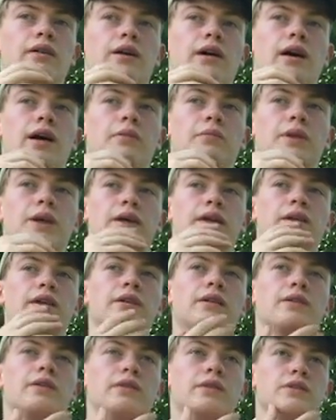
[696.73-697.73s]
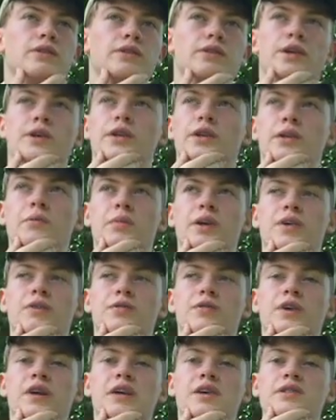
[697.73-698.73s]
I'm like turning my
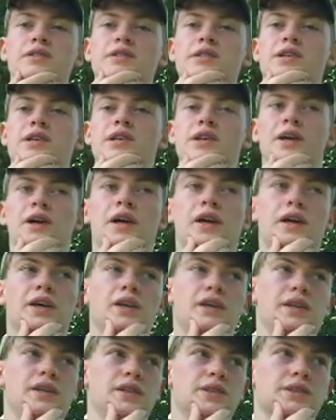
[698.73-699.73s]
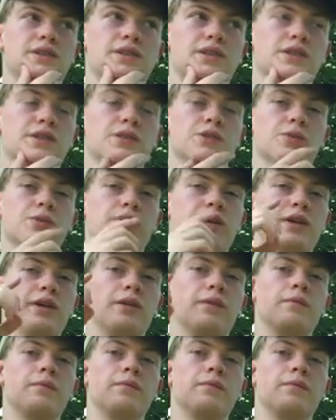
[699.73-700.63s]
face into the string.